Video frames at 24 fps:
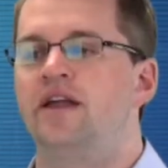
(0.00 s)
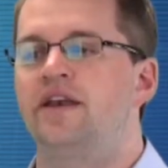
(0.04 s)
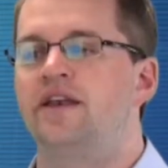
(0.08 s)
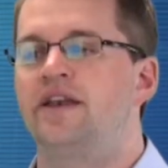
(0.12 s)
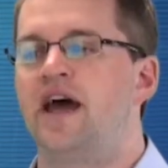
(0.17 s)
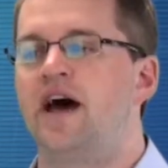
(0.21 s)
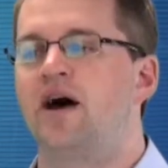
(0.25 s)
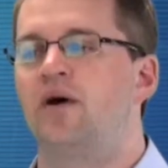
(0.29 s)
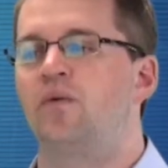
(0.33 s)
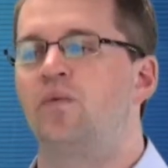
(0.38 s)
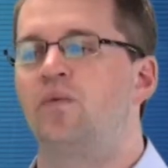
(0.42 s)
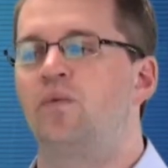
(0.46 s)

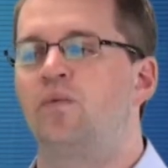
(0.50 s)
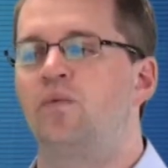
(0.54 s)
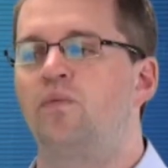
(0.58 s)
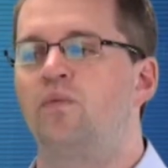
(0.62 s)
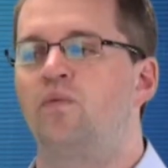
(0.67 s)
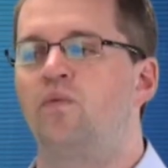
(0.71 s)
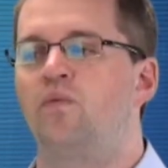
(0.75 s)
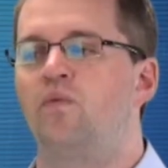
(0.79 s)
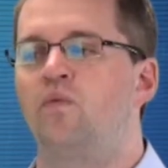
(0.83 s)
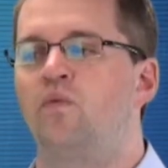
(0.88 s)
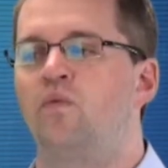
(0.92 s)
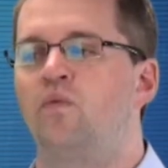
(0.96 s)
Now,
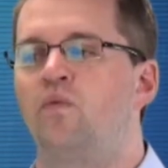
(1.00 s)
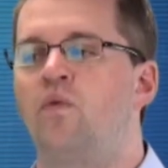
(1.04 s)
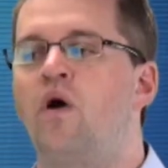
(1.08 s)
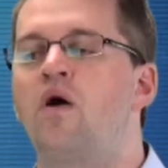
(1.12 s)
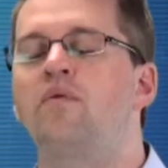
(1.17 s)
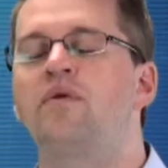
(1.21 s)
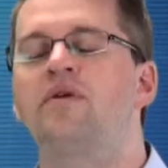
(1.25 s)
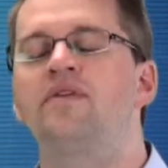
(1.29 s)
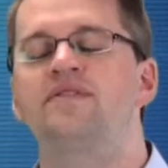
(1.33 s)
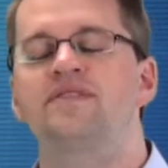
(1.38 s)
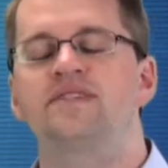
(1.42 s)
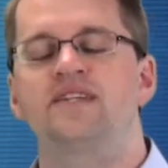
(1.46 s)

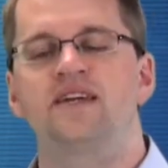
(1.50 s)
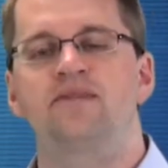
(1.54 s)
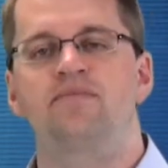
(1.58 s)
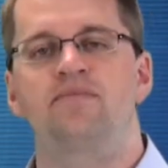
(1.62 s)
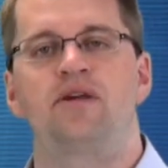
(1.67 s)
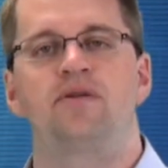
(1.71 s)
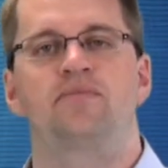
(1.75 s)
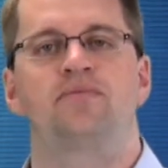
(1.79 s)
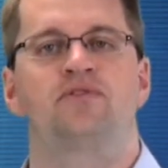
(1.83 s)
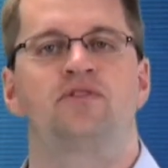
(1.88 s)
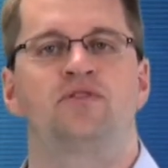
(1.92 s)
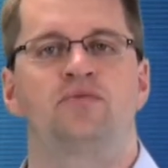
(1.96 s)
what we've
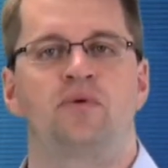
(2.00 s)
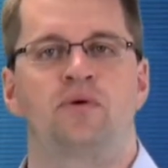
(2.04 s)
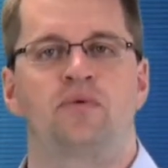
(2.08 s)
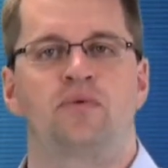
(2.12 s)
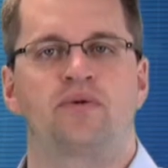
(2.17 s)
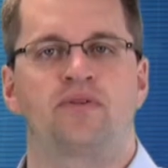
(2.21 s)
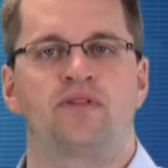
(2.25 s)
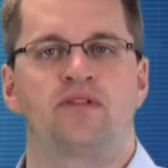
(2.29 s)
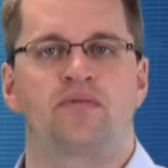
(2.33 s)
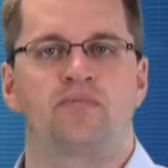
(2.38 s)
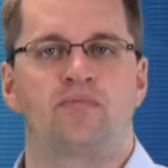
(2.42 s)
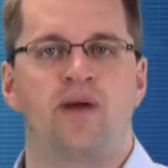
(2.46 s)
seen people doing
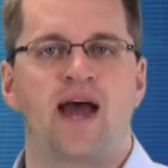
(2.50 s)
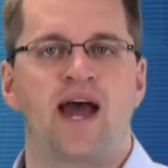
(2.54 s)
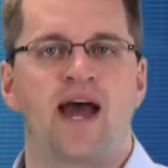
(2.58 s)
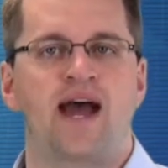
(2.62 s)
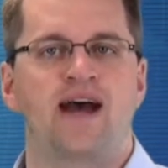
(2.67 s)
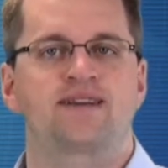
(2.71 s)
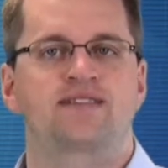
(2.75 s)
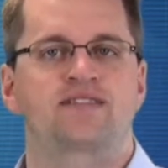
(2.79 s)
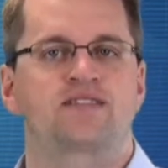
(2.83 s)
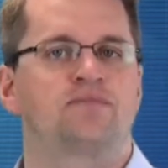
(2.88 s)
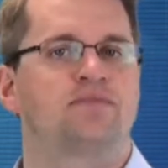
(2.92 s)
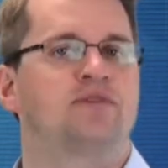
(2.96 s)
with in the
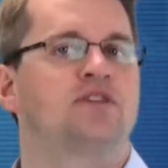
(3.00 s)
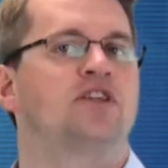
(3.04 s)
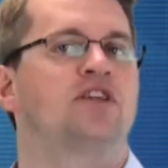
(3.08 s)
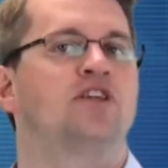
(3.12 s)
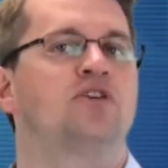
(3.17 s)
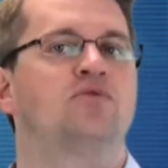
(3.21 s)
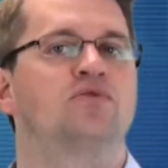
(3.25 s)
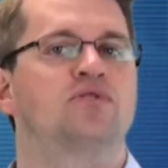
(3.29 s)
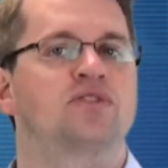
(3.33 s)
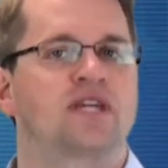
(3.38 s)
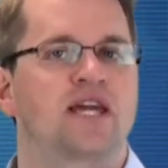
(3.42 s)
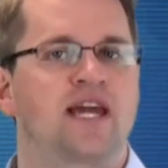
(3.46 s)
past, some of the
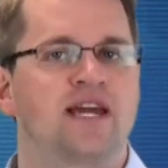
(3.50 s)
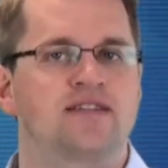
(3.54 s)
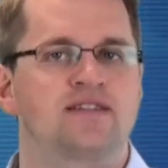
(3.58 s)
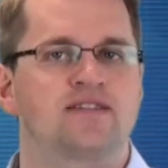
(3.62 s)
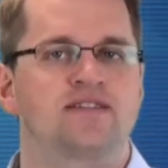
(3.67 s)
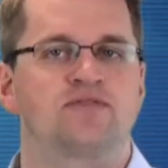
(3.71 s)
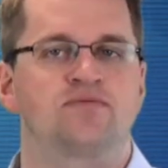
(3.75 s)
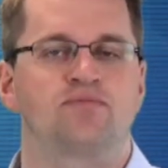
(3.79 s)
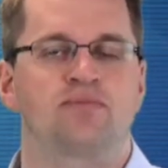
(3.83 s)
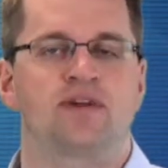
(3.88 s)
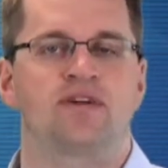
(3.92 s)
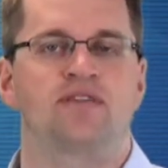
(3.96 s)
use
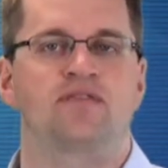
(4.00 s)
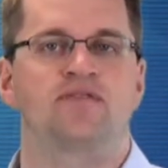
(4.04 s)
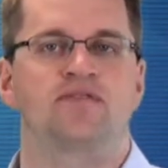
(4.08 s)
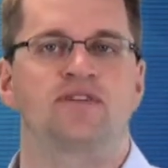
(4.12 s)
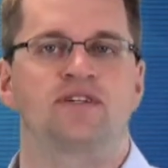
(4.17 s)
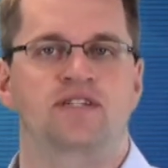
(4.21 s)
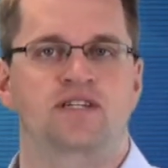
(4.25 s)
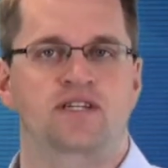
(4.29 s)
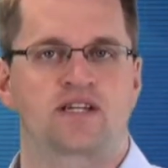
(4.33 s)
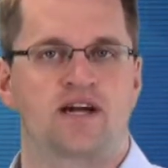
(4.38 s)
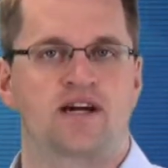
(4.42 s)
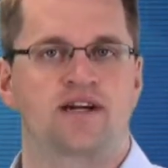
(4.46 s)
cases we've
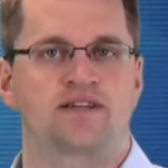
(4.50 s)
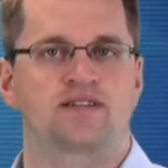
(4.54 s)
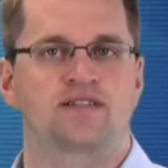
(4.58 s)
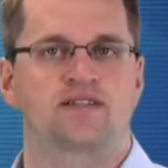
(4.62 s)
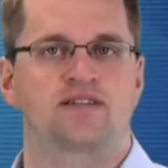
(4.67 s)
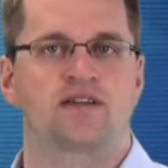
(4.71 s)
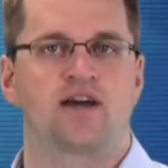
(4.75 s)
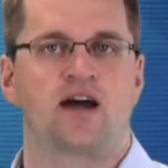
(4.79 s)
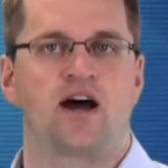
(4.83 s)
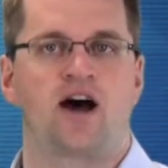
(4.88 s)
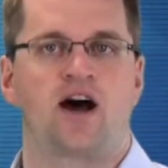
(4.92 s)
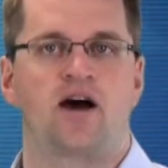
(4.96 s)

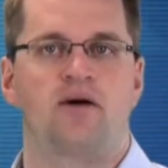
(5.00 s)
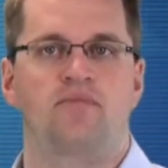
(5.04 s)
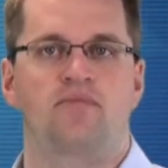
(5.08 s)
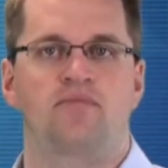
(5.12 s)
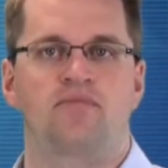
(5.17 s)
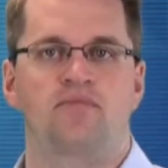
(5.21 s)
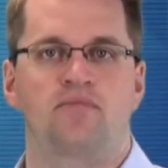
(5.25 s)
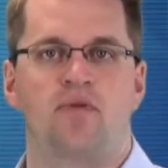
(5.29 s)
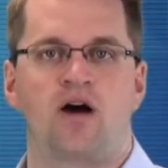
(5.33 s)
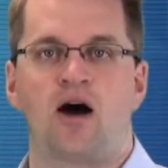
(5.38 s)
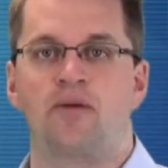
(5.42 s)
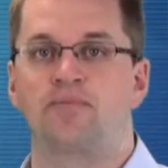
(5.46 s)
discussed
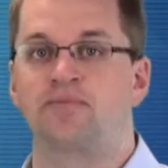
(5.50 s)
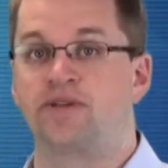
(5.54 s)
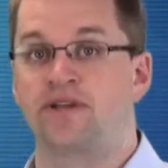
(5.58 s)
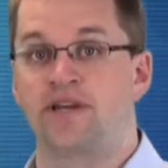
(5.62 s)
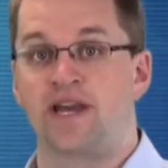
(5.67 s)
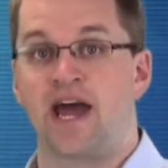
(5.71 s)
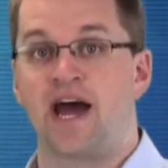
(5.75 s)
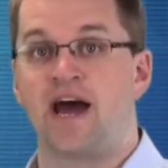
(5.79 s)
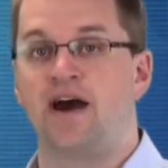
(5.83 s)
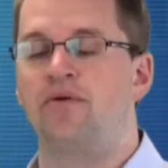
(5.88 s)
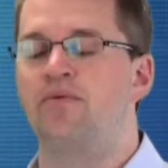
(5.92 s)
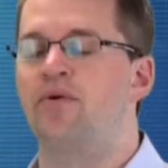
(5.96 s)
up to
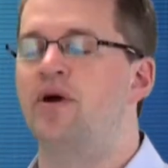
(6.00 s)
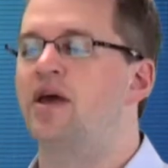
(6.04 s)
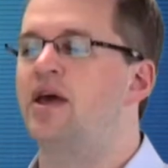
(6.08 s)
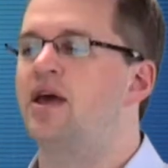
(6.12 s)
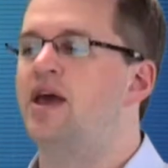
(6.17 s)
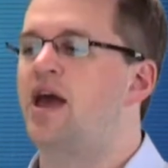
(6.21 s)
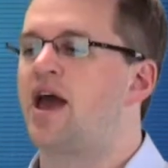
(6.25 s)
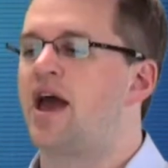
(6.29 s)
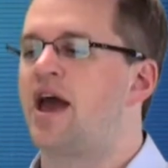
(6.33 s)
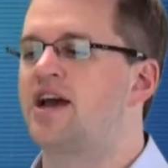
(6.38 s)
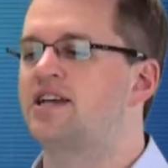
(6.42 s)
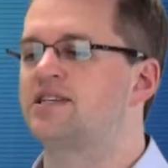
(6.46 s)
now,
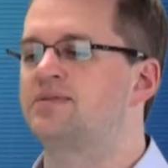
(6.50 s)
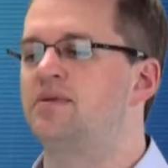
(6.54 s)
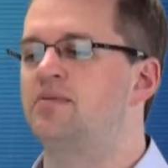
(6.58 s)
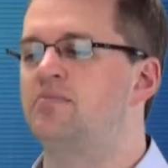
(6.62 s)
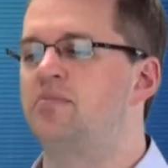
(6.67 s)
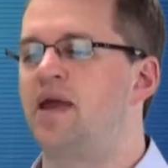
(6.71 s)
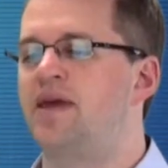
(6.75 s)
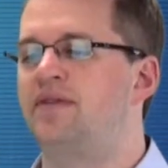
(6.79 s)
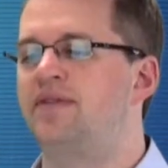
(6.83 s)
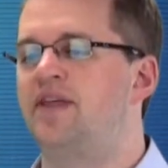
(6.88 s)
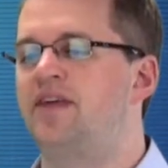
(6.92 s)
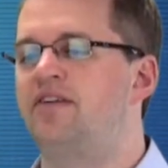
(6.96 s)
has been
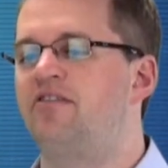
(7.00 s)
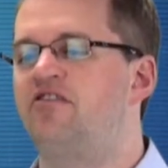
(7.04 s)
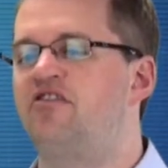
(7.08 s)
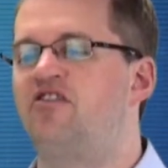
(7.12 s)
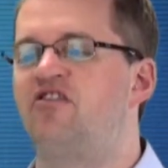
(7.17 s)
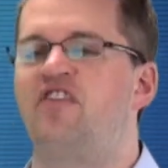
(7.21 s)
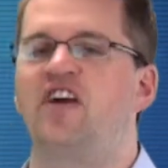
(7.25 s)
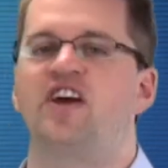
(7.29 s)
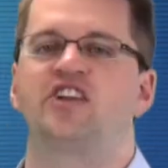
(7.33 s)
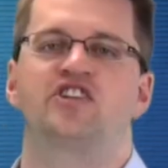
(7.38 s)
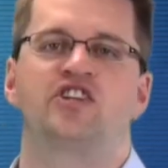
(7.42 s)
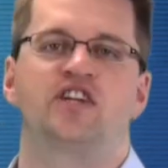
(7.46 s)
mainly
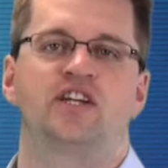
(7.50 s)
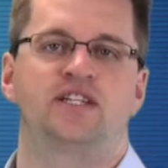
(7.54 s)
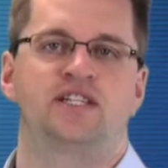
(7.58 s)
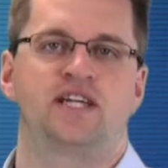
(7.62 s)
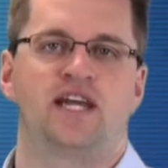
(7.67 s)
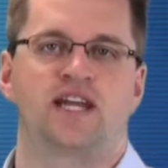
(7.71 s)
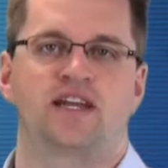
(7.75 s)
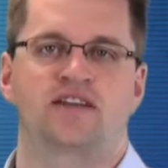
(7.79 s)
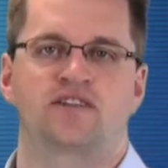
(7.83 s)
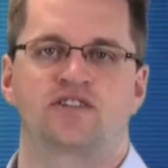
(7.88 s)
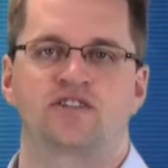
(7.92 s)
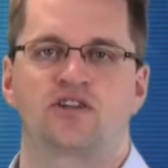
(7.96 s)
fetching
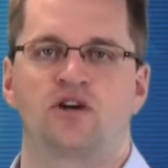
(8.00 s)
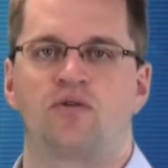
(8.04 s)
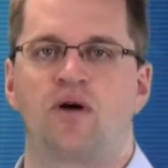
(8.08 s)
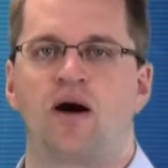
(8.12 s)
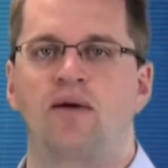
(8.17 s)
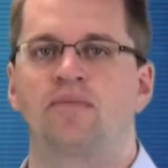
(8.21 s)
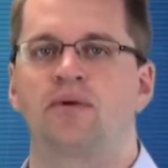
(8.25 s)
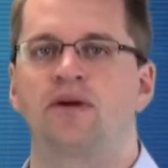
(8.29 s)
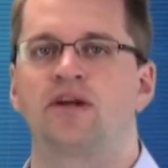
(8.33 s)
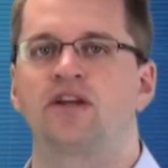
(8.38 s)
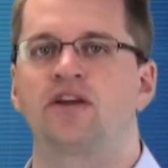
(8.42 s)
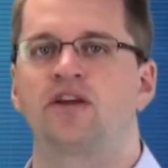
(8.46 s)
data. So
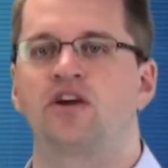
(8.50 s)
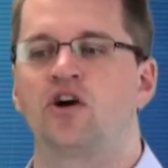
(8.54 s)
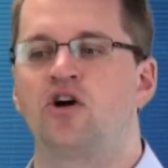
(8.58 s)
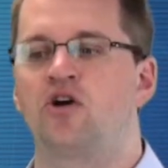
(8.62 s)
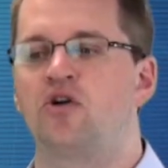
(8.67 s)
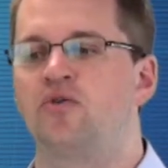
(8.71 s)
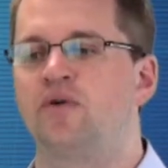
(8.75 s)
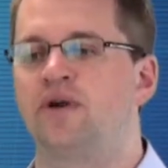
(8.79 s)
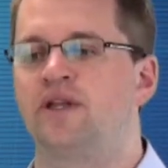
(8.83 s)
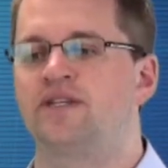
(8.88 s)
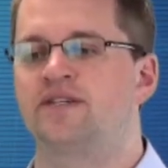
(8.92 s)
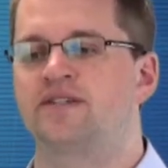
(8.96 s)
I'm going to
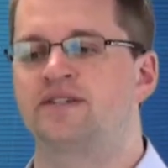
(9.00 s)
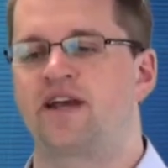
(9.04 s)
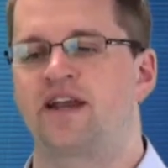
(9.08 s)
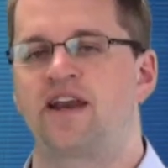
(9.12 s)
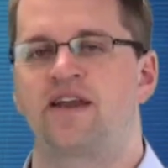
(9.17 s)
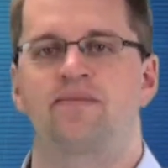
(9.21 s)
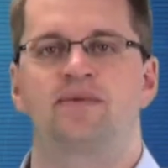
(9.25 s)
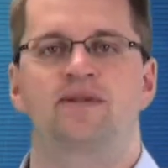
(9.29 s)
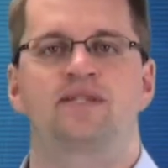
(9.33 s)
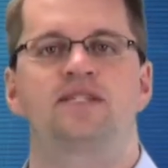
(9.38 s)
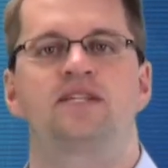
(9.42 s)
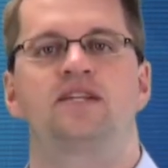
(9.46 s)
go into
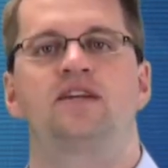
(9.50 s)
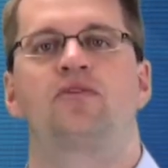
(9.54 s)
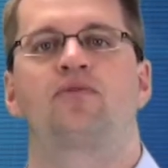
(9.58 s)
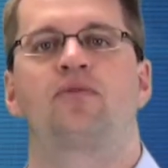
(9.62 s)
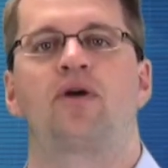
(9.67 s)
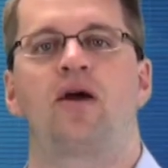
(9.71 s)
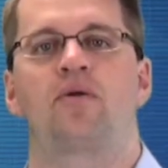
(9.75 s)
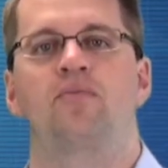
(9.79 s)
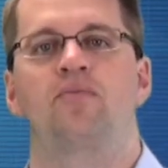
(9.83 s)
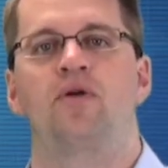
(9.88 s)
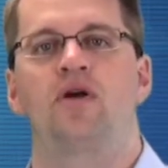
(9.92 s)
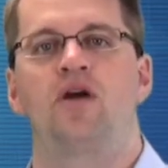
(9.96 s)
Dynamic
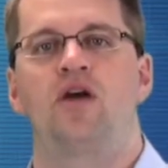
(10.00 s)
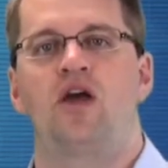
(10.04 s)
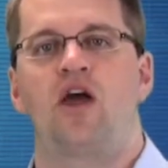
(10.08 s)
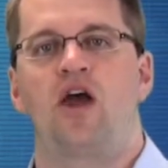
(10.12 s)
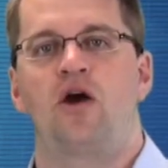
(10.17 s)
CRM.